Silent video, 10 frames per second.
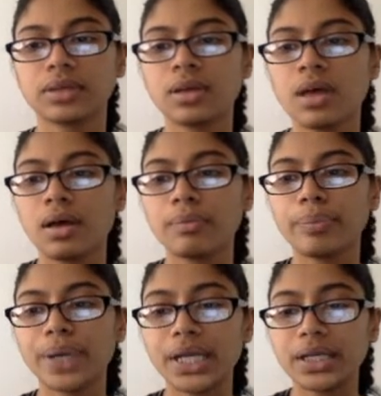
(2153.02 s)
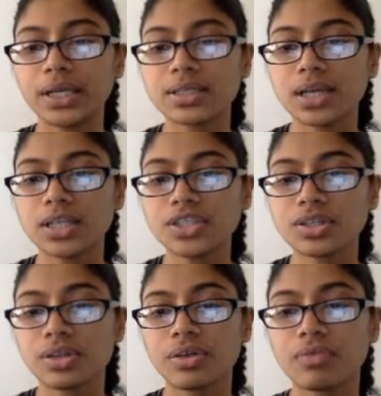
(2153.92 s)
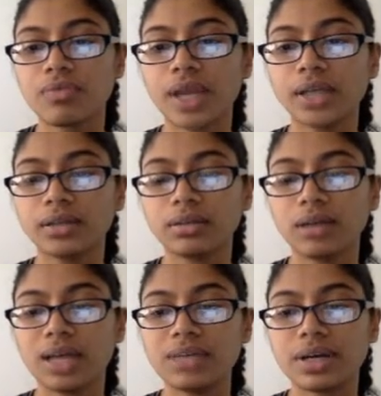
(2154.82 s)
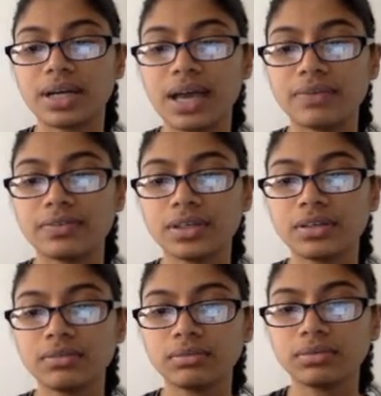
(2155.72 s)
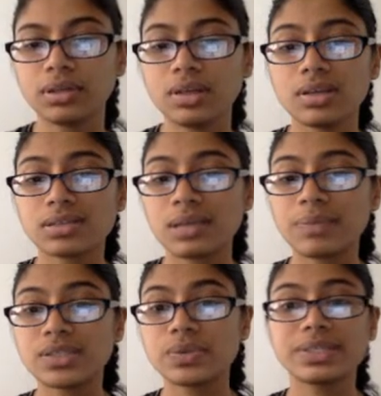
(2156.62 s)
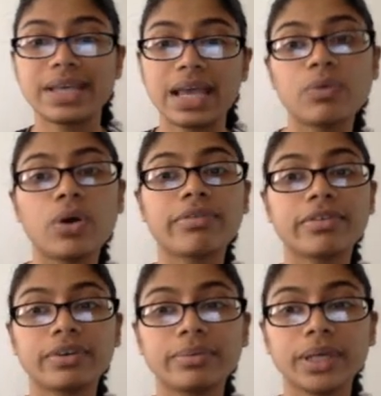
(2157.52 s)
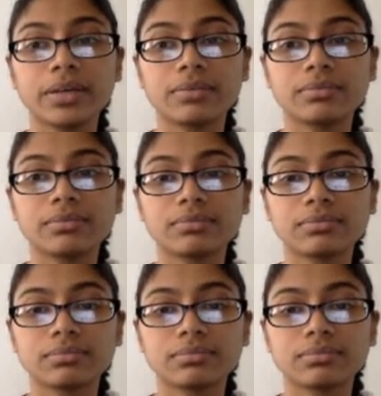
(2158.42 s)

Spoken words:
right? But it touched the red line right after, so that means it was game over for me.